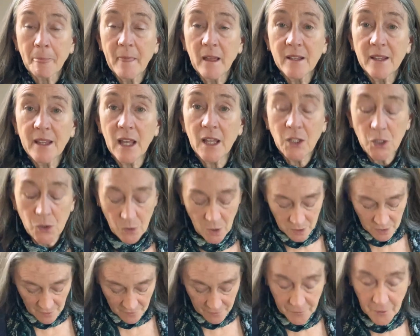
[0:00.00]
Again, you're
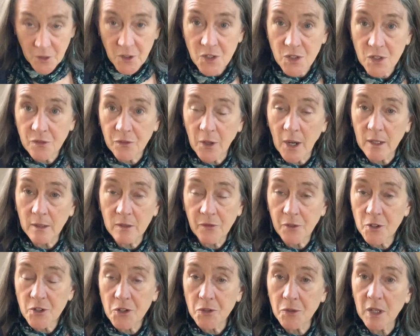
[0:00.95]
on the first
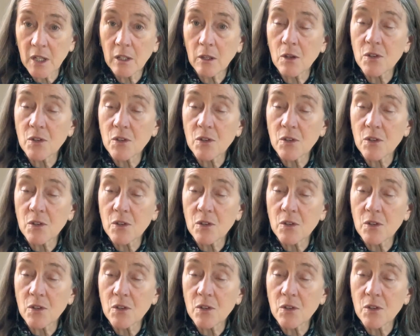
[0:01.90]
string